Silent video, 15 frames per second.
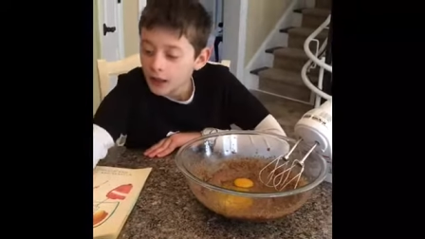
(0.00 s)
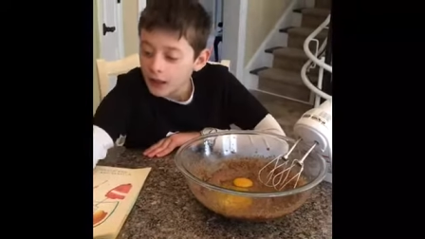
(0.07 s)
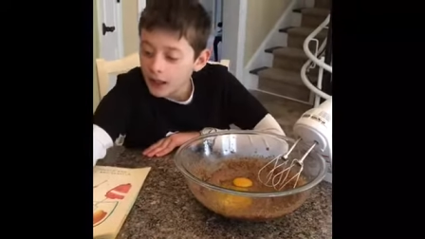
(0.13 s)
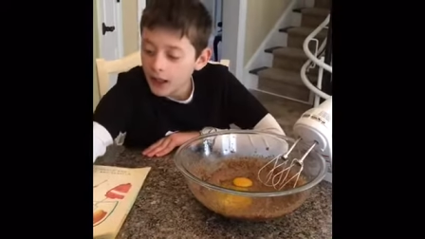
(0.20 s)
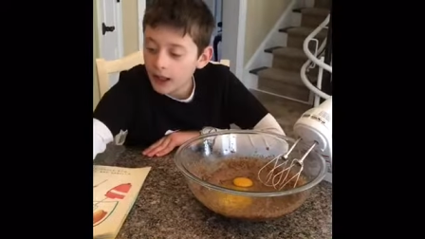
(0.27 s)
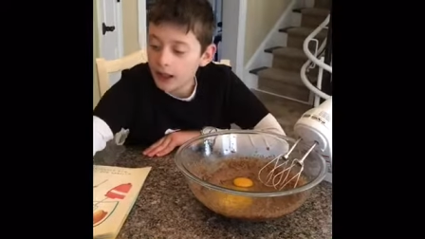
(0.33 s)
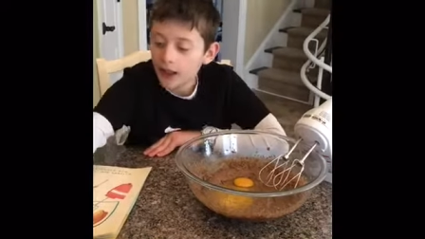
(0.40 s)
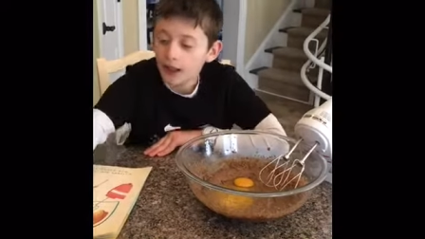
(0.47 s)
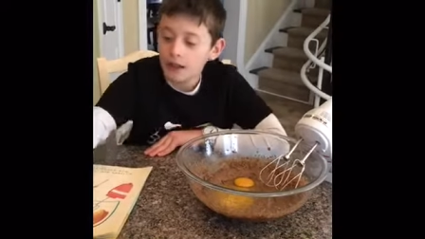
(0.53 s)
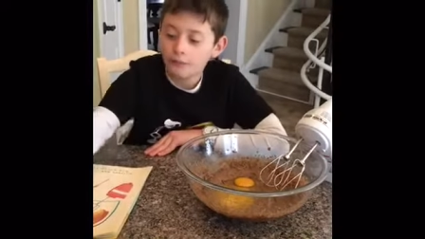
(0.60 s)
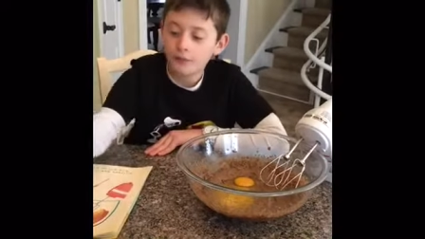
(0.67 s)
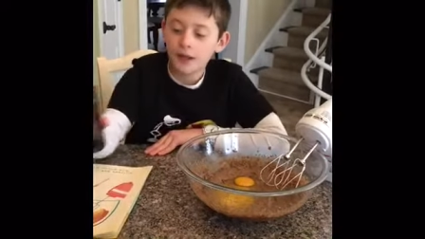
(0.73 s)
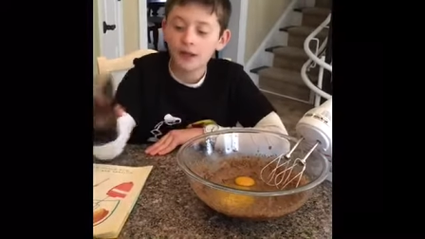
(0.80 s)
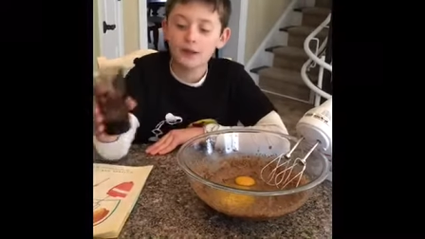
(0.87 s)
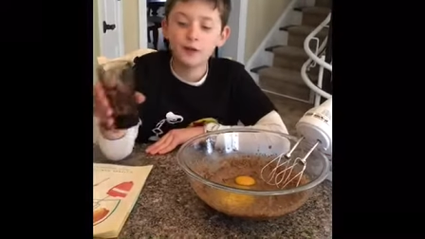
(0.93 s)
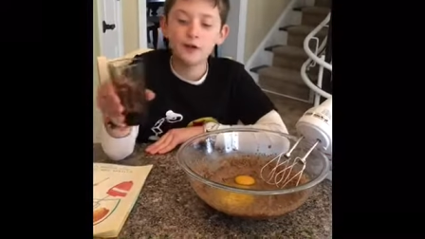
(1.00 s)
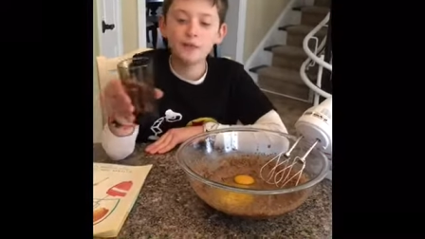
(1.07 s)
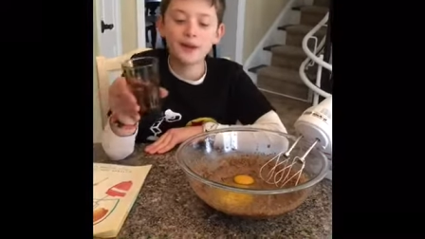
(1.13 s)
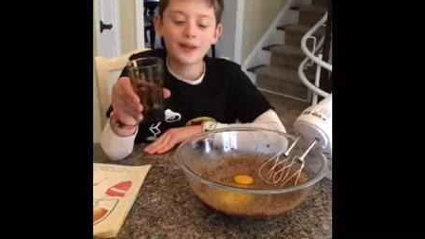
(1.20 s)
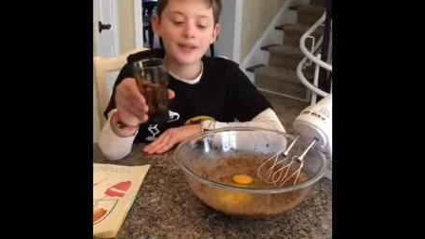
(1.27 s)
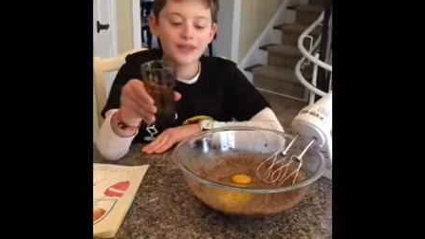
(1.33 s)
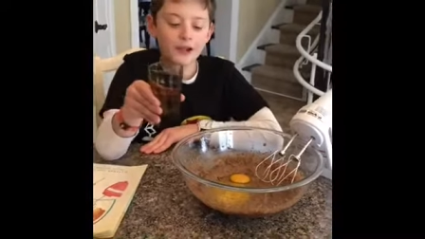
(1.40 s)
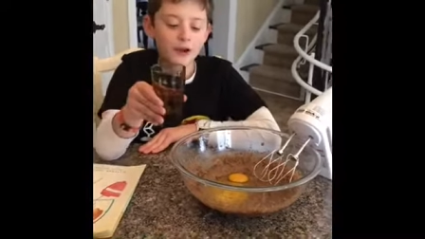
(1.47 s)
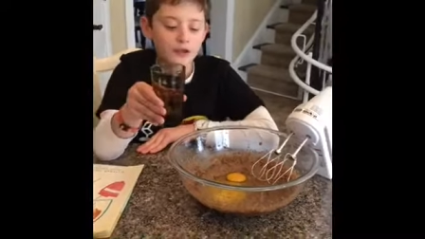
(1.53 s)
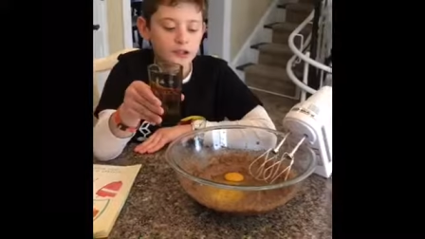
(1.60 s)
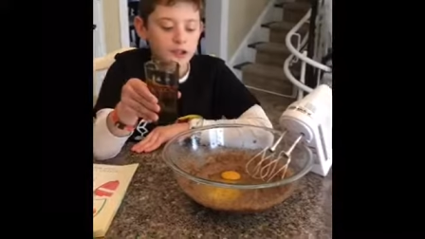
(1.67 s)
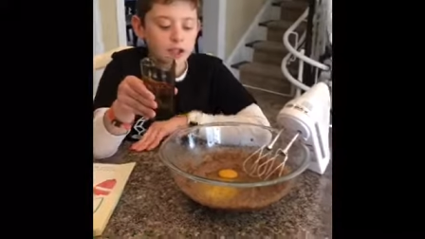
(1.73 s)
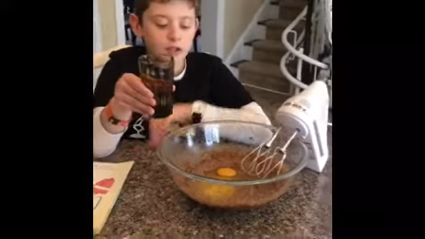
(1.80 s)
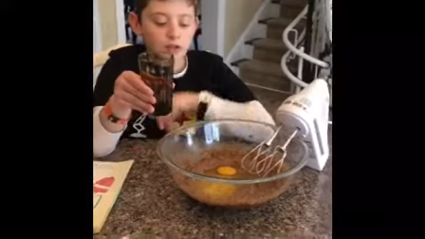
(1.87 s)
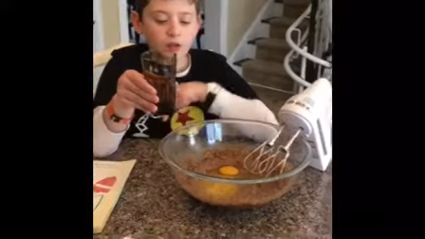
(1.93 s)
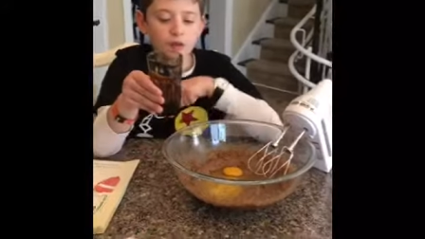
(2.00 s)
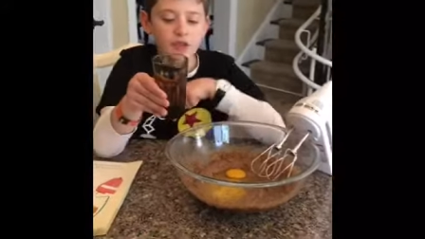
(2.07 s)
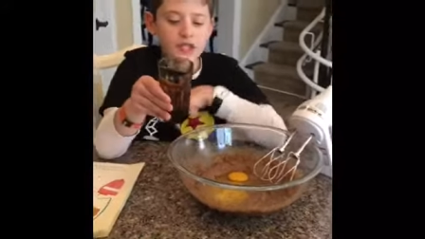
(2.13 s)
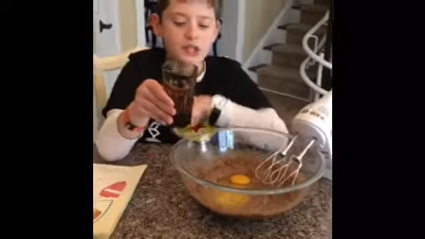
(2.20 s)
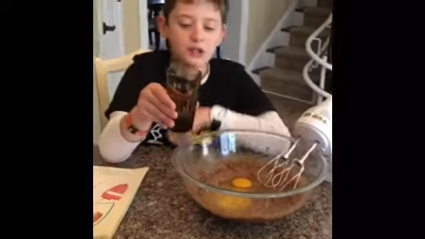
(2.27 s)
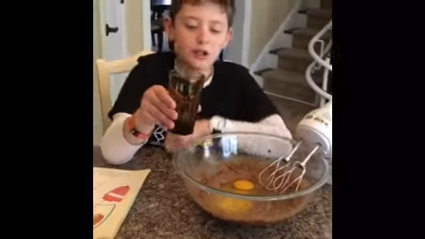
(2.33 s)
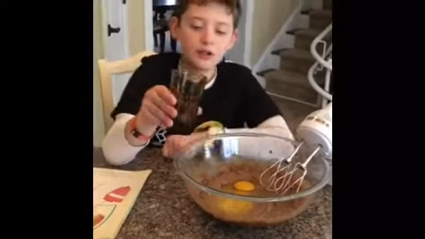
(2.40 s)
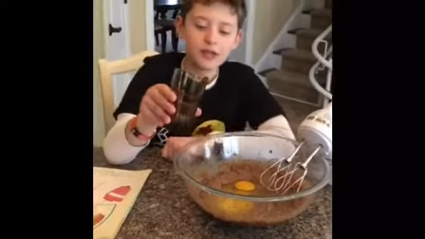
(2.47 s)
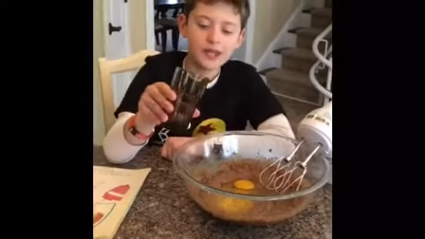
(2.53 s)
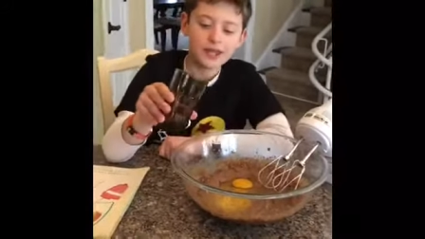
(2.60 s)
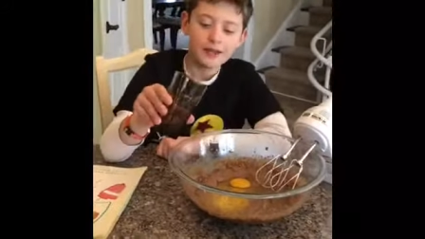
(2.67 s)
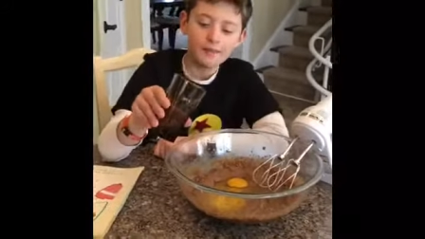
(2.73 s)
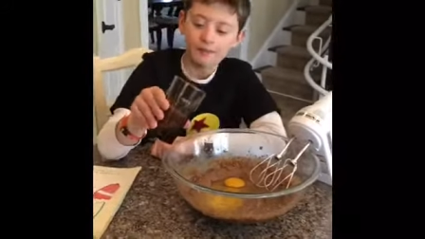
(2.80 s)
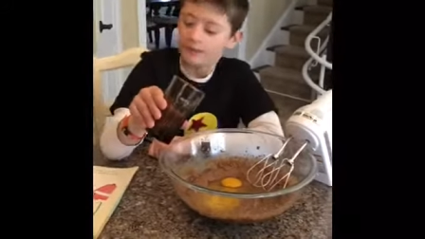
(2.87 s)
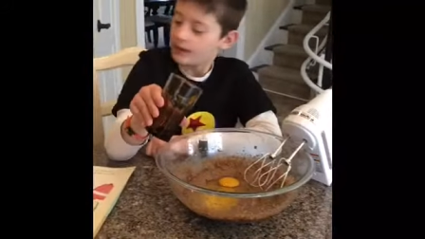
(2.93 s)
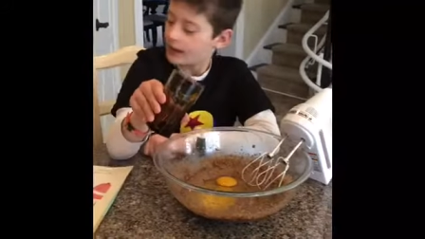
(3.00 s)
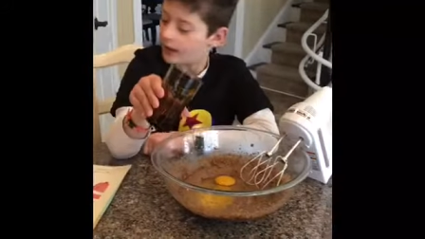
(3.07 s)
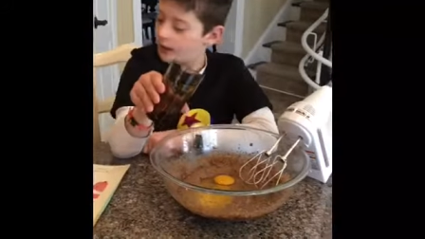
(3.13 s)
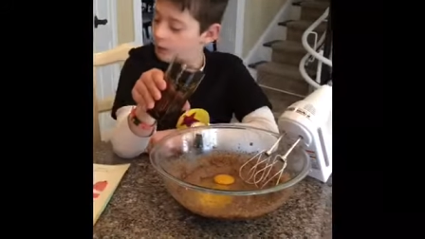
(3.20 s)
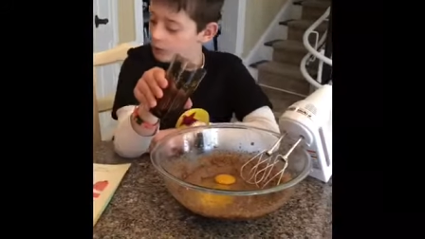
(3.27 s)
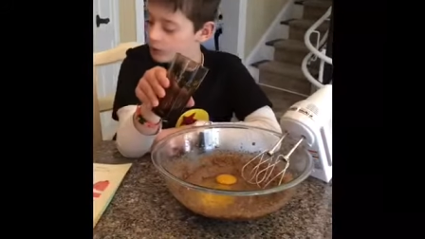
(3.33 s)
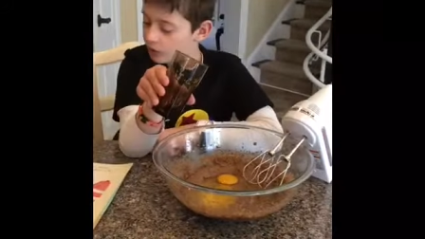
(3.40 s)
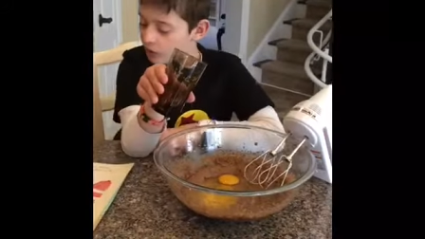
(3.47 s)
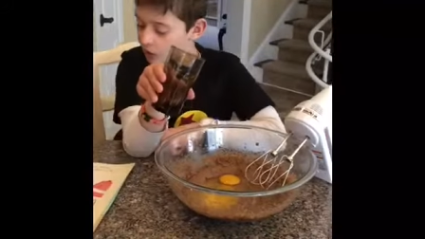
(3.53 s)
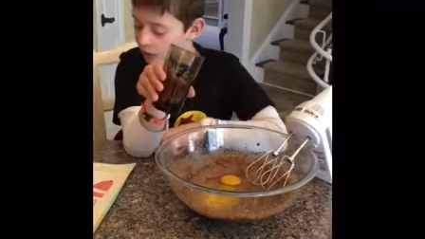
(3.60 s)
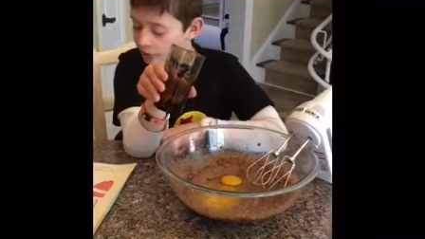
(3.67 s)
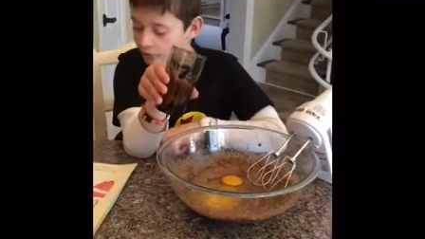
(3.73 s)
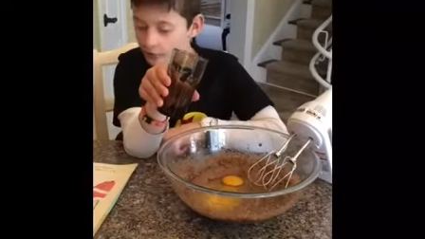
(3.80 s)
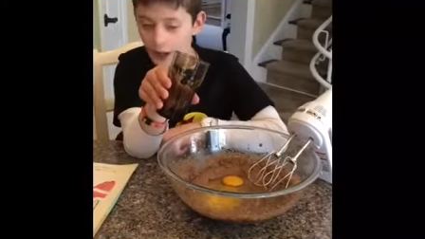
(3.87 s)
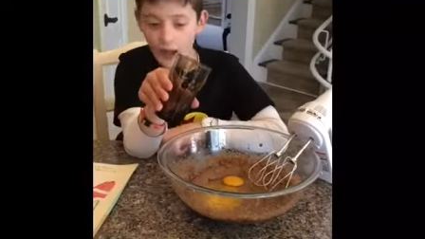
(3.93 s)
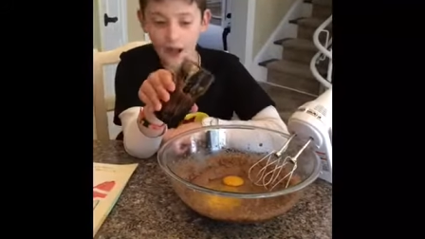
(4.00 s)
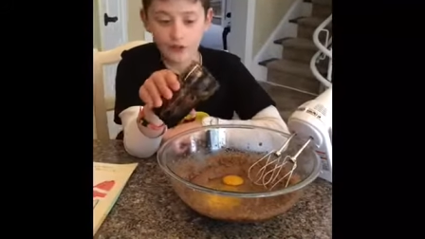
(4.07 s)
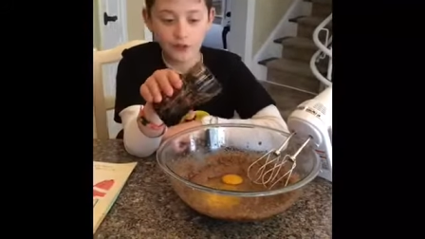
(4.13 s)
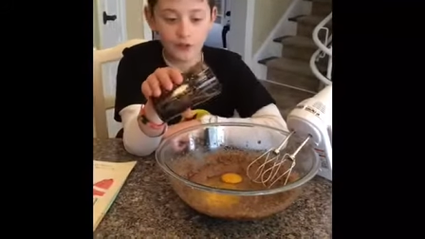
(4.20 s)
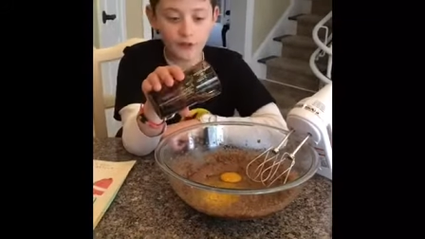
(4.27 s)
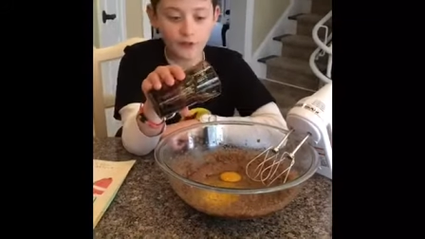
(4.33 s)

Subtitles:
And because you'll mix it all together if it's close. And we'll also add the